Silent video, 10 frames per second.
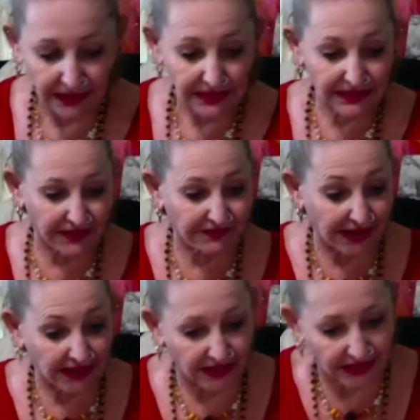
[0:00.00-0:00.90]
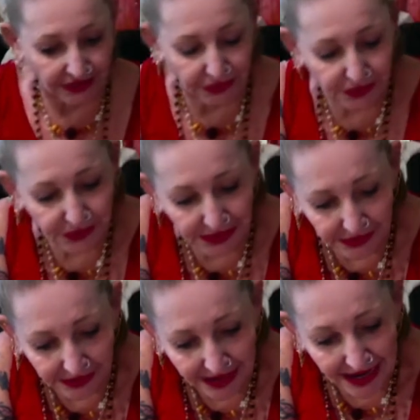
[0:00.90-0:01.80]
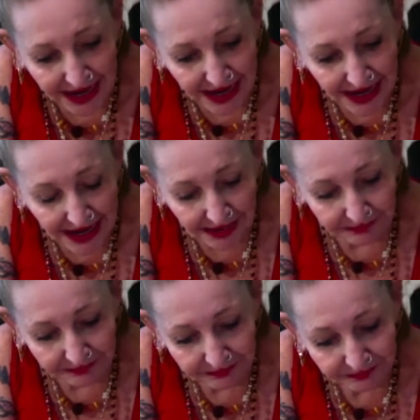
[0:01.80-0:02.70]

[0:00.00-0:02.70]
see if I can get through here. Um,